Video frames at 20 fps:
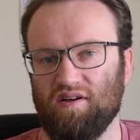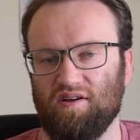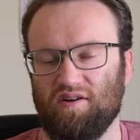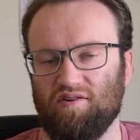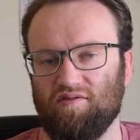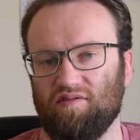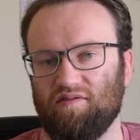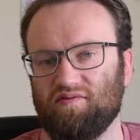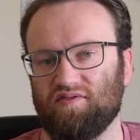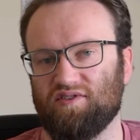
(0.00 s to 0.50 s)

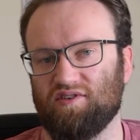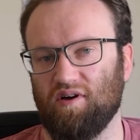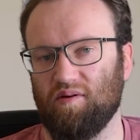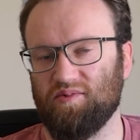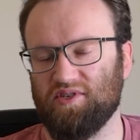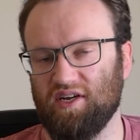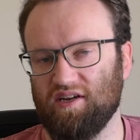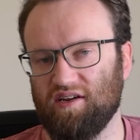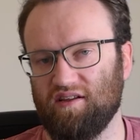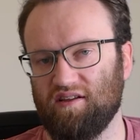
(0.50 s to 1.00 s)
who have
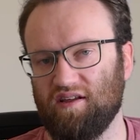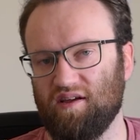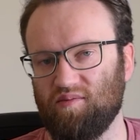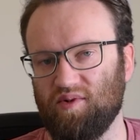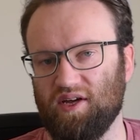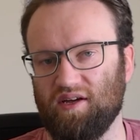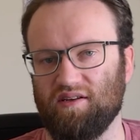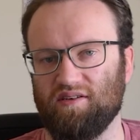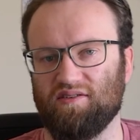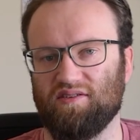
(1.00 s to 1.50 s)
stopped taking their
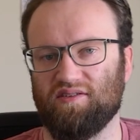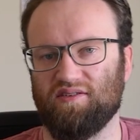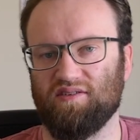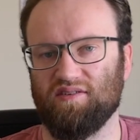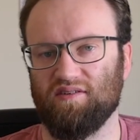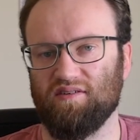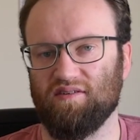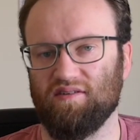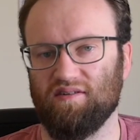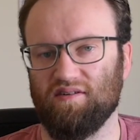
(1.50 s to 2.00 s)
meds
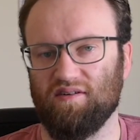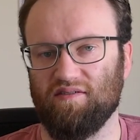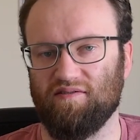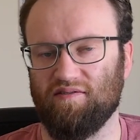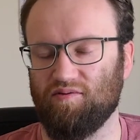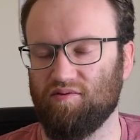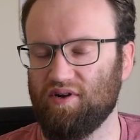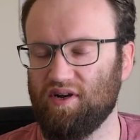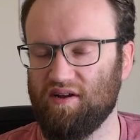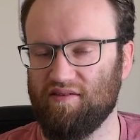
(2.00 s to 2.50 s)

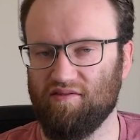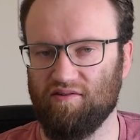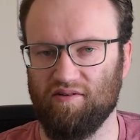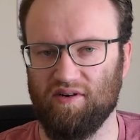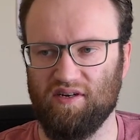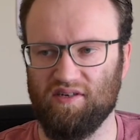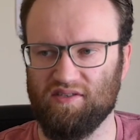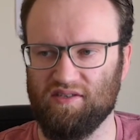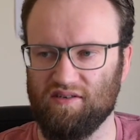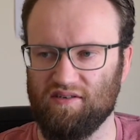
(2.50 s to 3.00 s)
for whatever
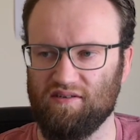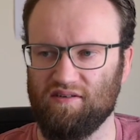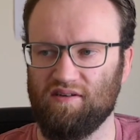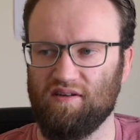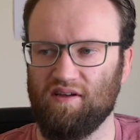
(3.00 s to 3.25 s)
reason